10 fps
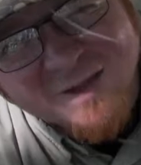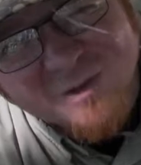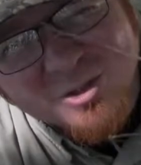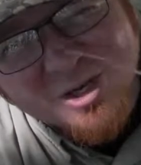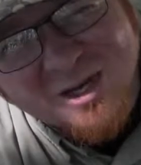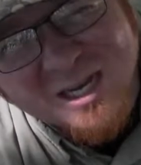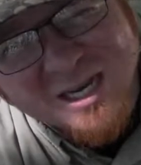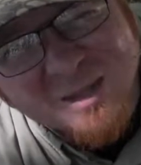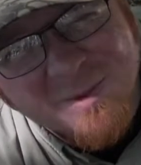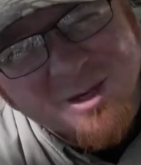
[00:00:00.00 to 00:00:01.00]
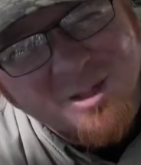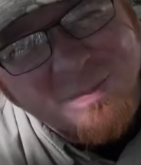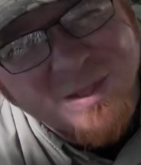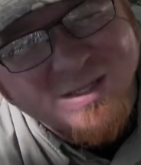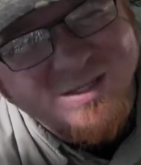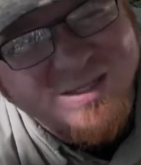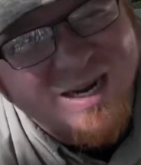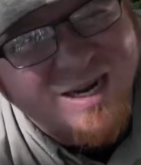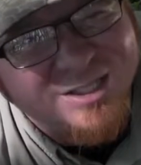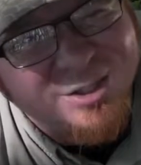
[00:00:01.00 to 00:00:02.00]
If you start getting any bigger than pencil
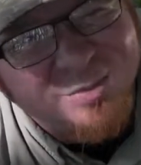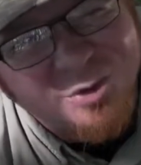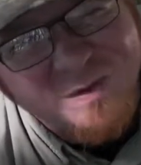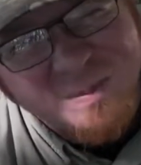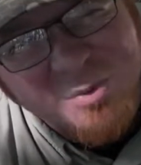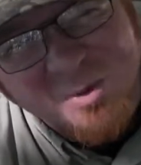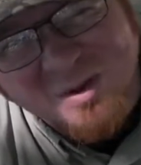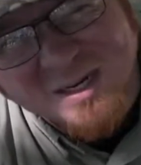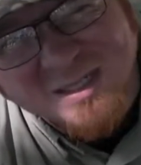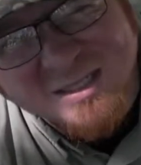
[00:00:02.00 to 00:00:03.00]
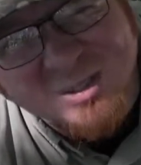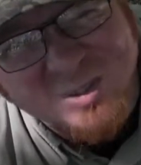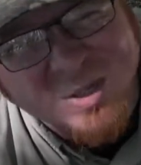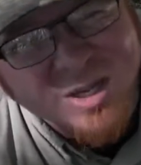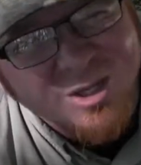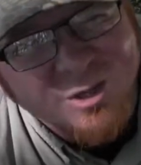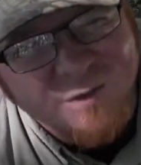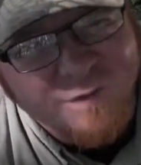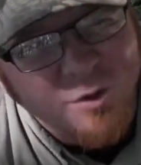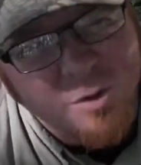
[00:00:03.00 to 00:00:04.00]
size, you're moving more into
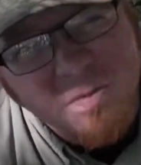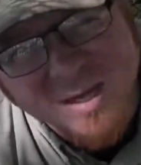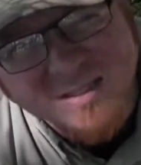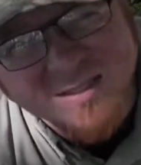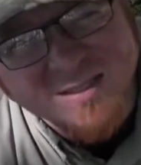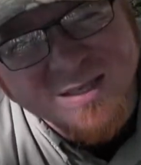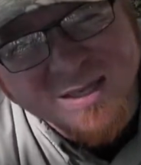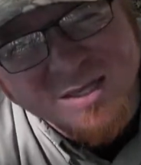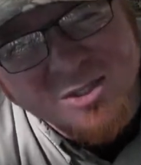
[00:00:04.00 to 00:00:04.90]
your fuel bases.